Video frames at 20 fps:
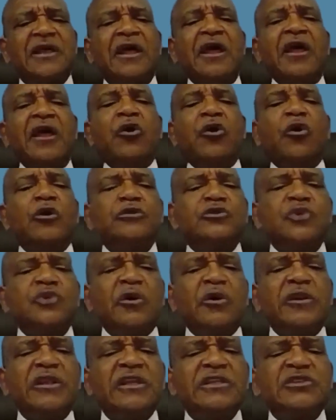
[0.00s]
Right.
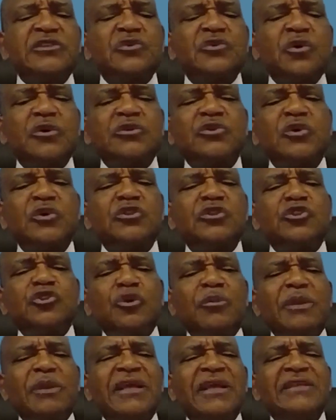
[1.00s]
Ozone is to
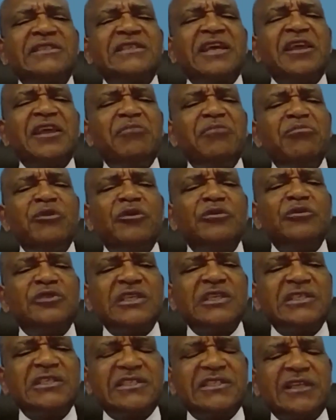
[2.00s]
stimulate the immune
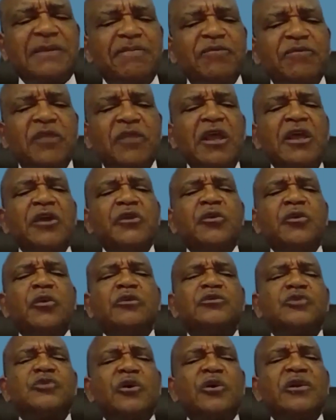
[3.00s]
system.
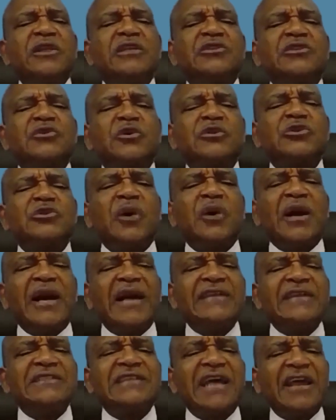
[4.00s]
Ozone is also
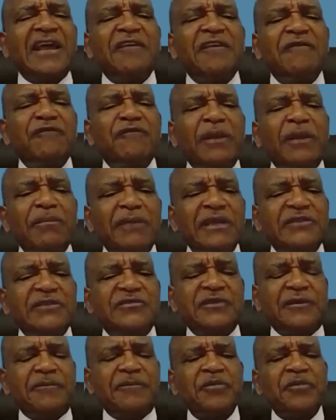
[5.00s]

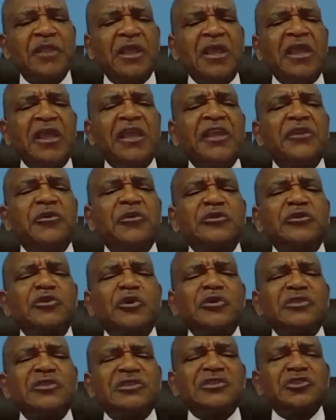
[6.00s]
anti-inflammatory. It
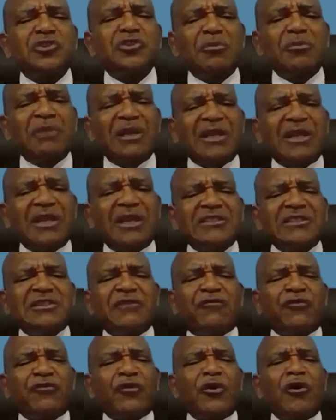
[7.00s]
also stimulates
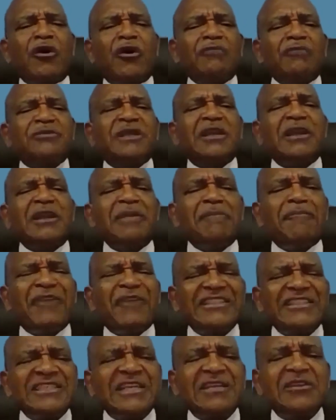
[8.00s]
the flow of the
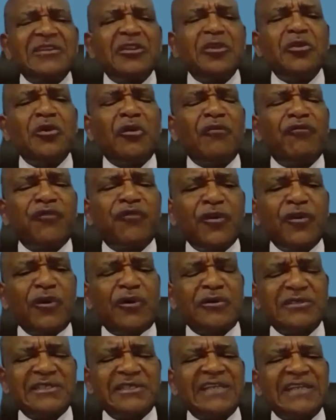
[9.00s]
lymphatic,
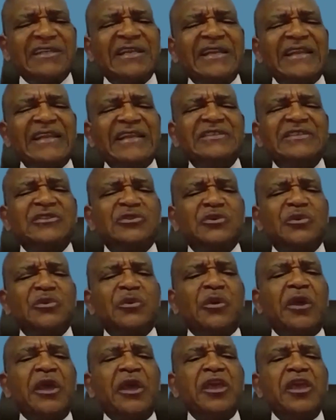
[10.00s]
flow that leads
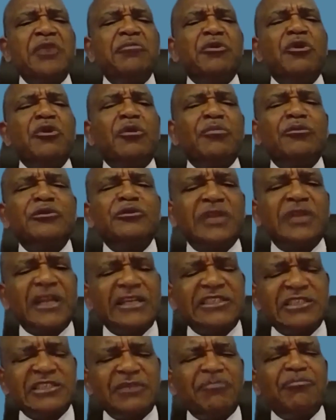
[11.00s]
to
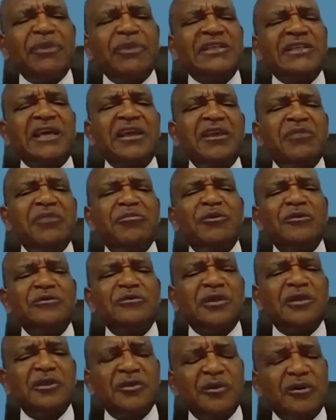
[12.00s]
immunomodulation, better immune,
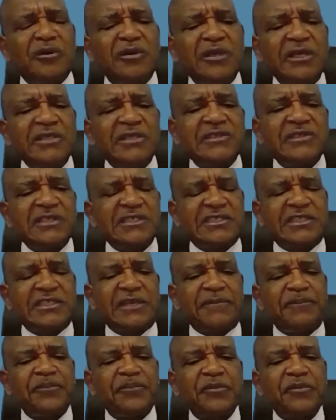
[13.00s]
system.